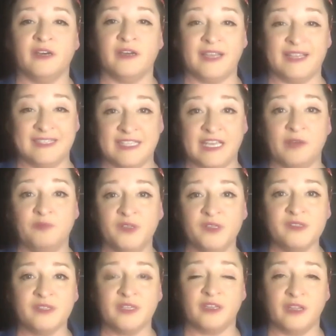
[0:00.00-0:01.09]

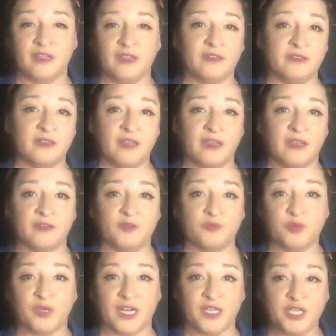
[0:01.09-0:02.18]
examples and
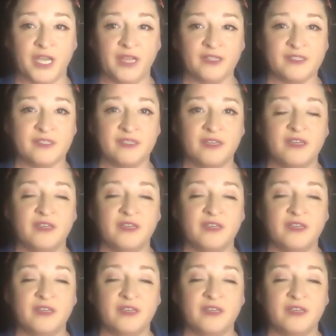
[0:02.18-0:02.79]
projects,